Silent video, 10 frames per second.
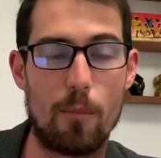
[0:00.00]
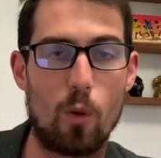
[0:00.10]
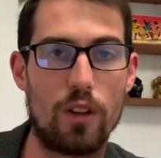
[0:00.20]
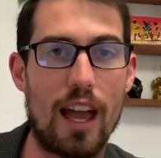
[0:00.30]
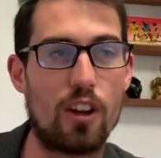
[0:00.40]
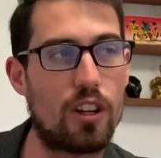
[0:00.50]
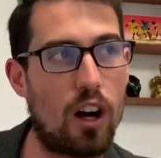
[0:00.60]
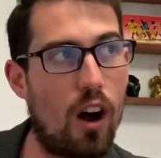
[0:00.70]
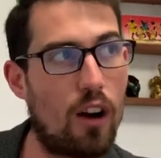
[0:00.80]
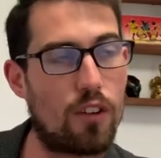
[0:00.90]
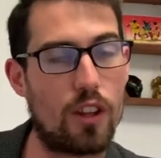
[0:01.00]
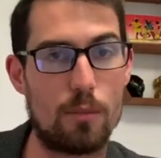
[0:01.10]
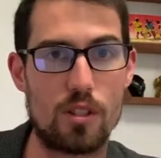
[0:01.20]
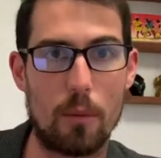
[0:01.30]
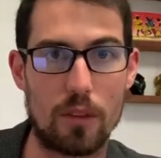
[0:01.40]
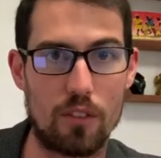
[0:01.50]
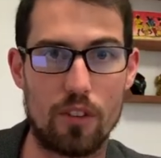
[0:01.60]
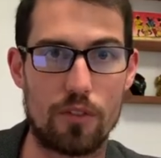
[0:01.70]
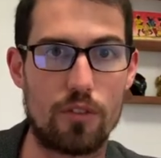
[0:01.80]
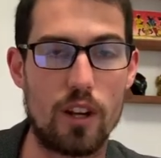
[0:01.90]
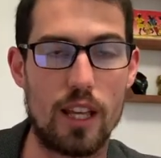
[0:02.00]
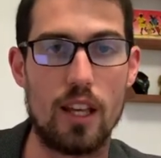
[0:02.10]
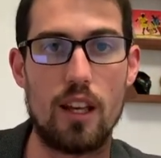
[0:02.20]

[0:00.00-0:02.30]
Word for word: Well, now you're going to offer them something for free,